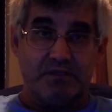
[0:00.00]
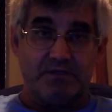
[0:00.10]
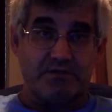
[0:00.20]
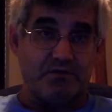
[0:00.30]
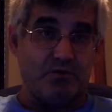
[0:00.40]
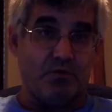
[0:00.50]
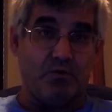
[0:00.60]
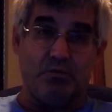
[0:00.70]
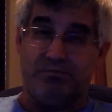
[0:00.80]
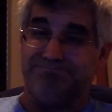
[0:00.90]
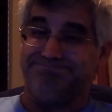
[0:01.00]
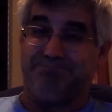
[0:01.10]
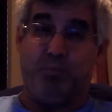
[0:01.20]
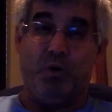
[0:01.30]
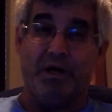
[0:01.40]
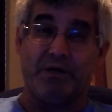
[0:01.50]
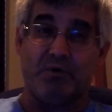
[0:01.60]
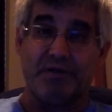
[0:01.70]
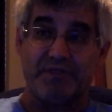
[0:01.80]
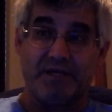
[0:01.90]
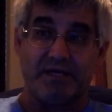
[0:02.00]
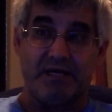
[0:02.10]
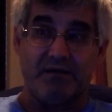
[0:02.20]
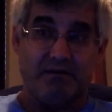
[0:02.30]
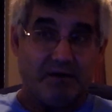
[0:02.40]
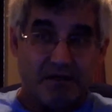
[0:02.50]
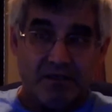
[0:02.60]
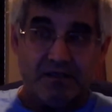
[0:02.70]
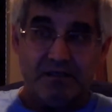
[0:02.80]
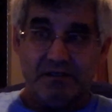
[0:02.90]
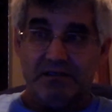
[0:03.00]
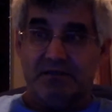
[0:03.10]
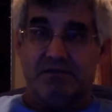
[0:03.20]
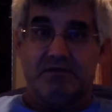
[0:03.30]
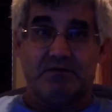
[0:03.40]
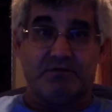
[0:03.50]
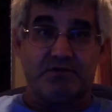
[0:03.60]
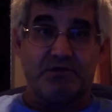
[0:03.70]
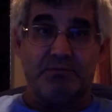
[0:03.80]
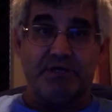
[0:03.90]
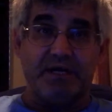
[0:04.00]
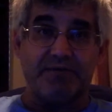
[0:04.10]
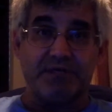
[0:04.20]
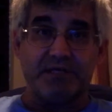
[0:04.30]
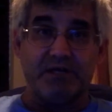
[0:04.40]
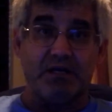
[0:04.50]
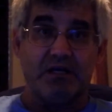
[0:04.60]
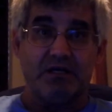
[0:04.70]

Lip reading: So why do I think I should be out there